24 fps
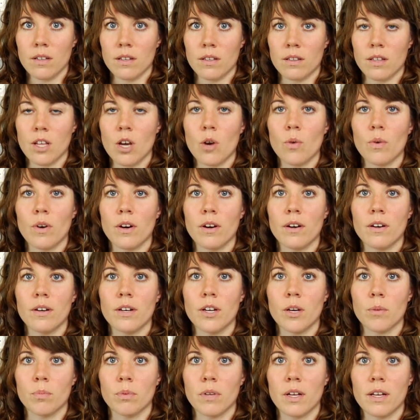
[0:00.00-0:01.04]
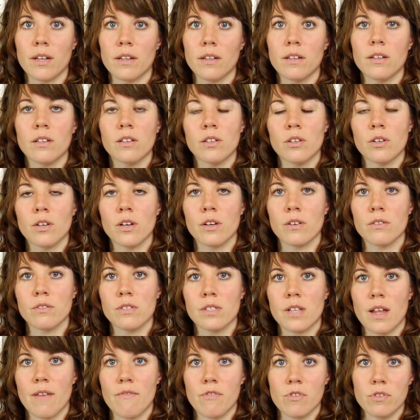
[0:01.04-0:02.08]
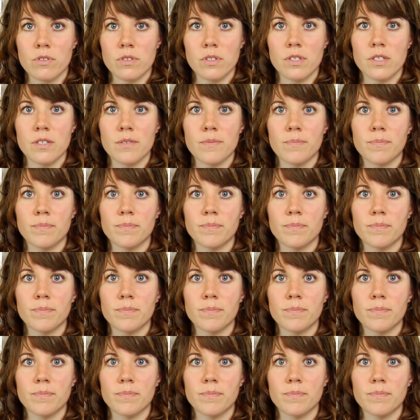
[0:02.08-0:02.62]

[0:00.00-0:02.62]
lower your blood glucose levels.